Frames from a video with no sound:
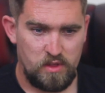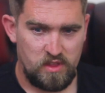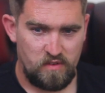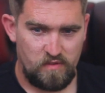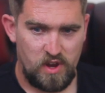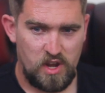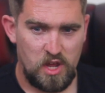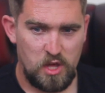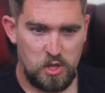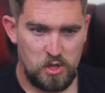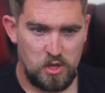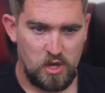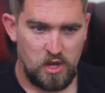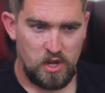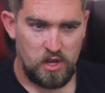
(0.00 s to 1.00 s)
in the
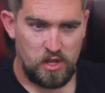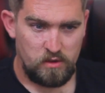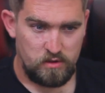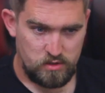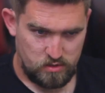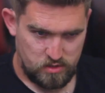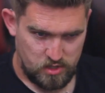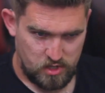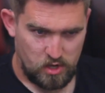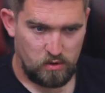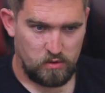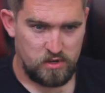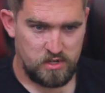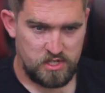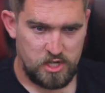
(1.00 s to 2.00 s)
finish. There was also
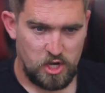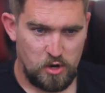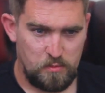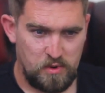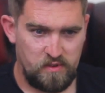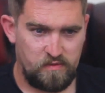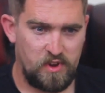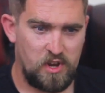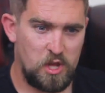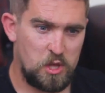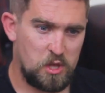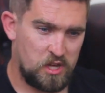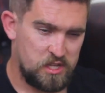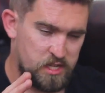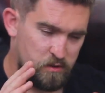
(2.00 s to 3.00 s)
golden syrup in the
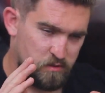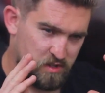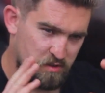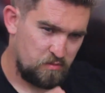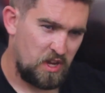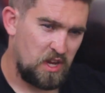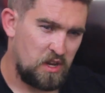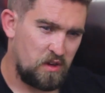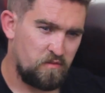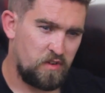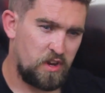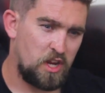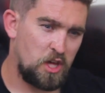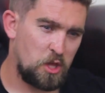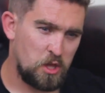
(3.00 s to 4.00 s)
finish. I said it was a medium
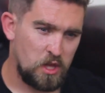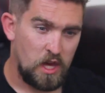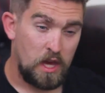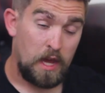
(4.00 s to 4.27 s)
finish.